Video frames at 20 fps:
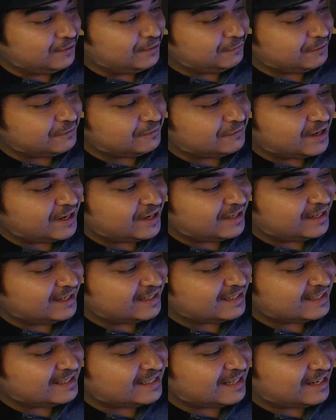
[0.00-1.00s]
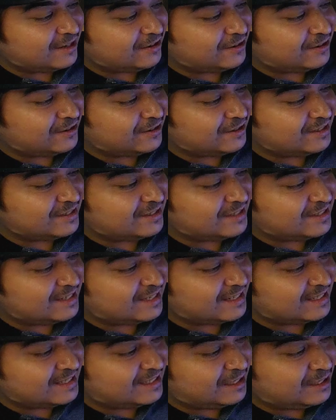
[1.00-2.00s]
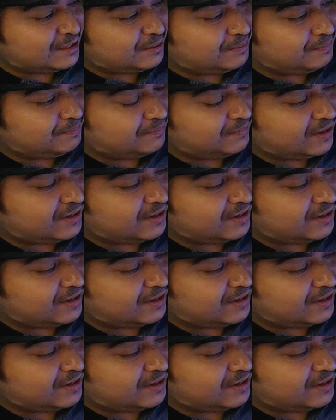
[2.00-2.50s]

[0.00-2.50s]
We've got it set on 60